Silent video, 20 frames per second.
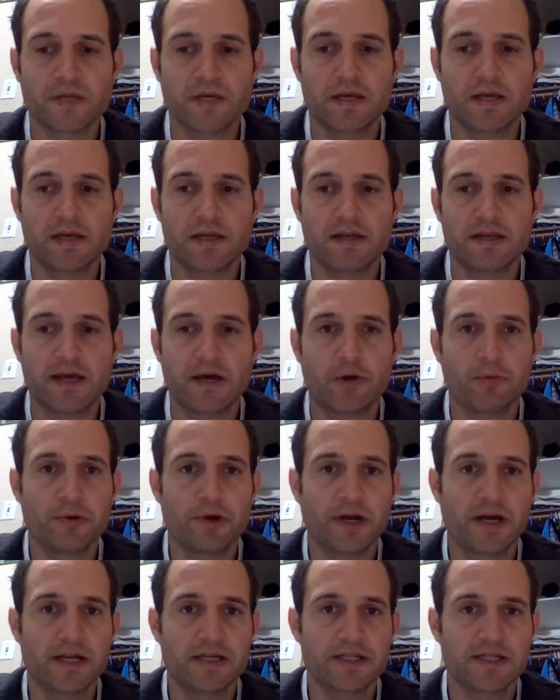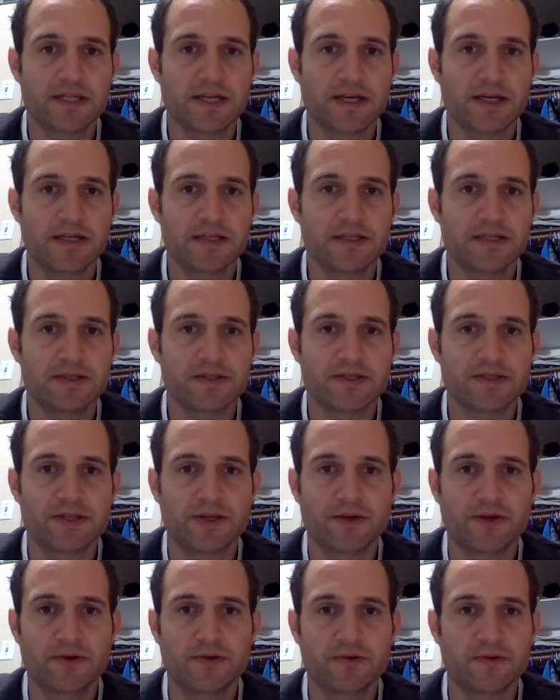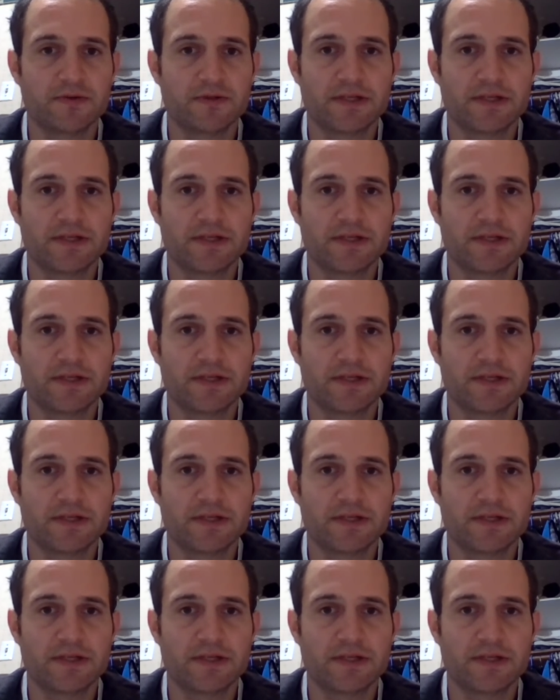and Albert Einstein. So